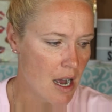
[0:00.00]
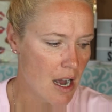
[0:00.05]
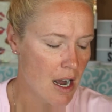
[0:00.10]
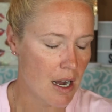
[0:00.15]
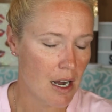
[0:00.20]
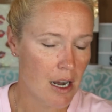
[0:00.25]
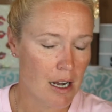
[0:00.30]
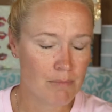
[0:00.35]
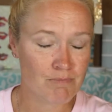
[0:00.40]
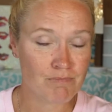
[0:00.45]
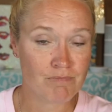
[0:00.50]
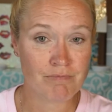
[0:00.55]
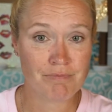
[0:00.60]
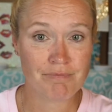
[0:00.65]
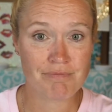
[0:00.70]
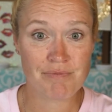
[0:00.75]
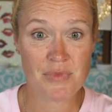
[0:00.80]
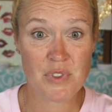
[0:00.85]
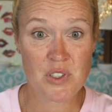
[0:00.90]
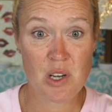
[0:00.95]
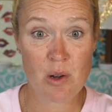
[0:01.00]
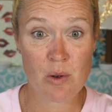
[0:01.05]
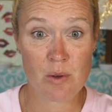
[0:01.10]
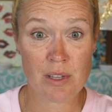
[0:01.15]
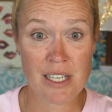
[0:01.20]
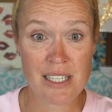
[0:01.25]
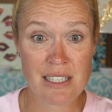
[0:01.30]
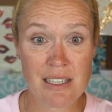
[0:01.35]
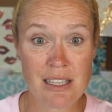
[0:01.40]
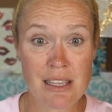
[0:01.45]
Um, so
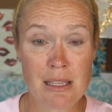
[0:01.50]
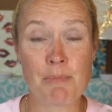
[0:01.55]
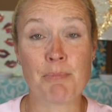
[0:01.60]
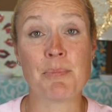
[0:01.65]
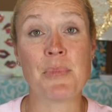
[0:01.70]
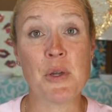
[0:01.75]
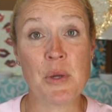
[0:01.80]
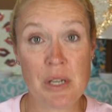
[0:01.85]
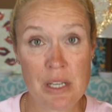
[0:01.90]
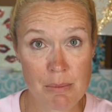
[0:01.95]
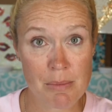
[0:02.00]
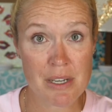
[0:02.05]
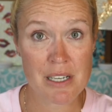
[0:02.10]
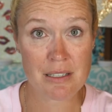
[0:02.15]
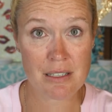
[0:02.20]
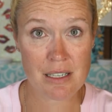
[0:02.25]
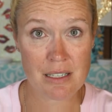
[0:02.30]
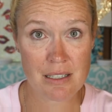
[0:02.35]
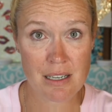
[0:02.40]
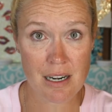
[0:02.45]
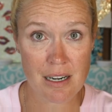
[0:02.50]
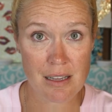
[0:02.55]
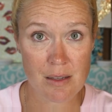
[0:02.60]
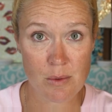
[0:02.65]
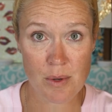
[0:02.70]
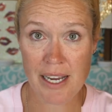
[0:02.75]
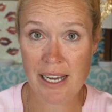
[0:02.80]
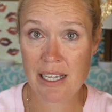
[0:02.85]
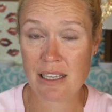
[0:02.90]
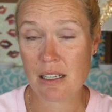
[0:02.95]
let's get the beauty business out of the
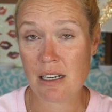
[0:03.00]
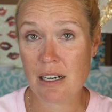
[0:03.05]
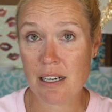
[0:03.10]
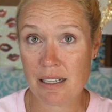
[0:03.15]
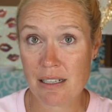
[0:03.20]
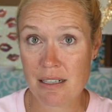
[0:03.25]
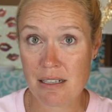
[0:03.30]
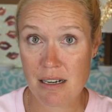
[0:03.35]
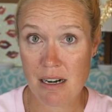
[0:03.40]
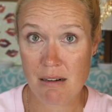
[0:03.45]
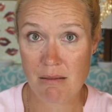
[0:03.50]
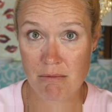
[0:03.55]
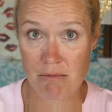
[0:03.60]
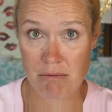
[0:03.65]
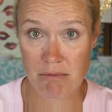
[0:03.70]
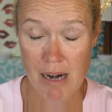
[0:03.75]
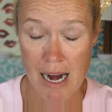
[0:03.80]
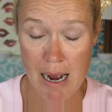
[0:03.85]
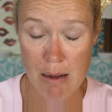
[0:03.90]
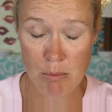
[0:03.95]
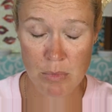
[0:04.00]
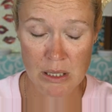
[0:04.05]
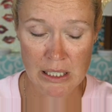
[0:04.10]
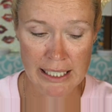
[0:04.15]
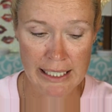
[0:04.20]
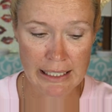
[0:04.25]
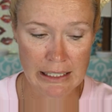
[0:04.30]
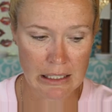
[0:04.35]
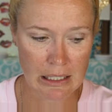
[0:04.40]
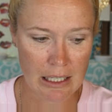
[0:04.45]
way and then I can start
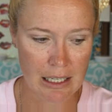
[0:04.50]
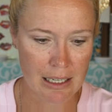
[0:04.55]
rambling.